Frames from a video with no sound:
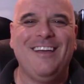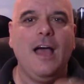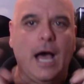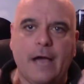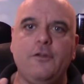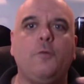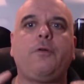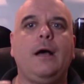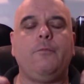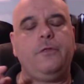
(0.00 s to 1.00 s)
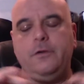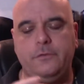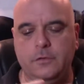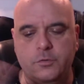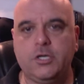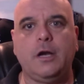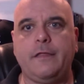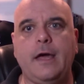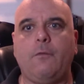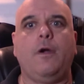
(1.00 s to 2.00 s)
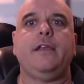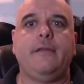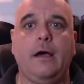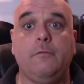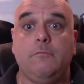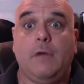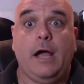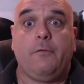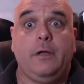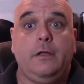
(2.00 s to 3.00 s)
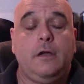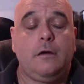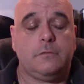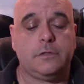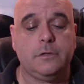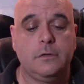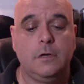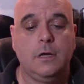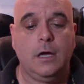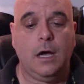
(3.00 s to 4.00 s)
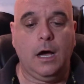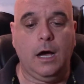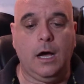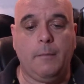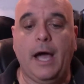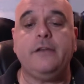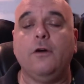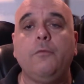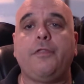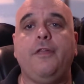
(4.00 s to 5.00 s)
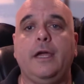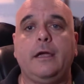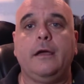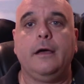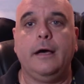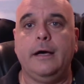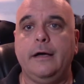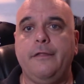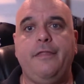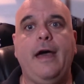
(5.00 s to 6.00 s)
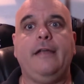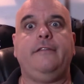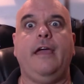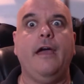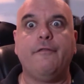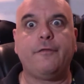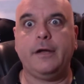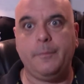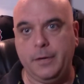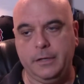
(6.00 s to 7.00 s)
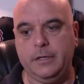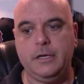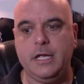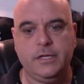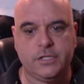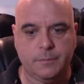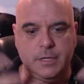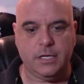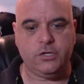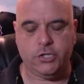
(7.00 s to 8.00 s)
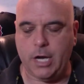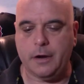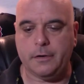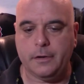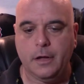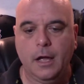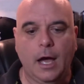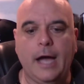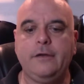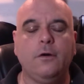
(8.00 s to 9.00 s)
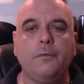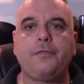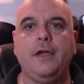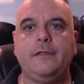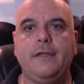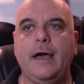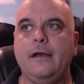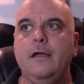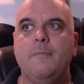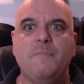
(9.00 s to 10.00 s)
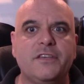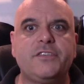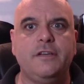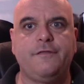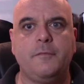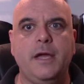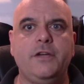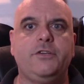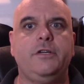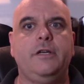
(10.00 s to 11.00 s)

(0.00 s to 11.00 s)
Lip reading: I have no problem with YouTube shutting that right down. I really don't. I don't think that every opinion needs to be shared. I don't think that misinformation